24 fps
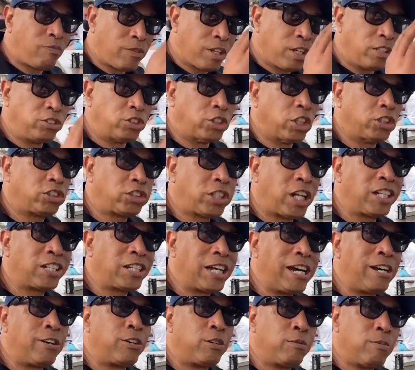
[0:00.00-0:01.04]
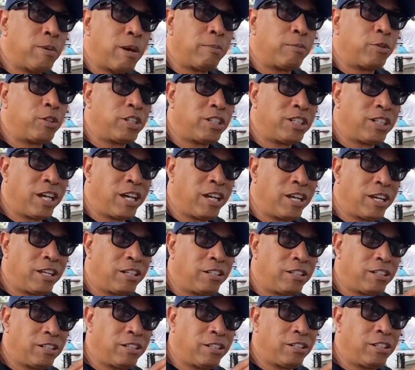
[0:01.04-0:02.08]
Just like I remember it at
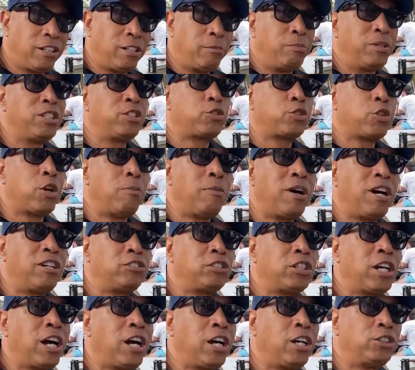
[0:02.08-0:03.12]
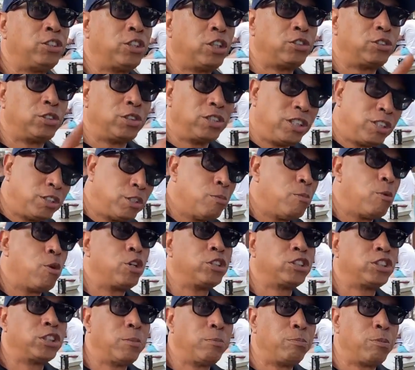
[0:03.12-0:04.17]
La Bistro Montage underneath the
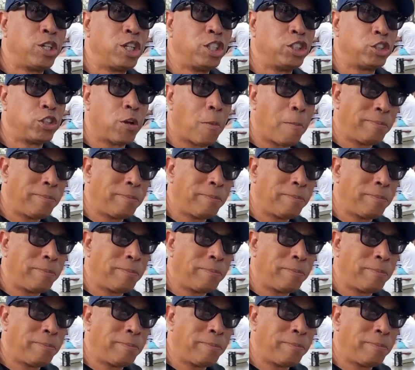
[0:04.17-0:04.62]
Morrison Bridge.